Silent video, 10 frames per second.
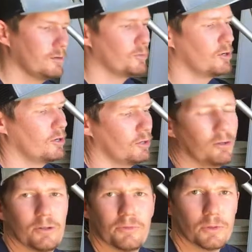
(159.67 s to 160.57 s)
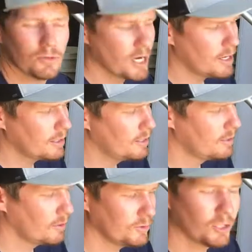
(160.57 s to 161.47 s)
In my oil-filled jug,
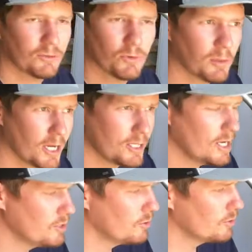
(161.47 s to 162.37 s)
I've just replaced the engine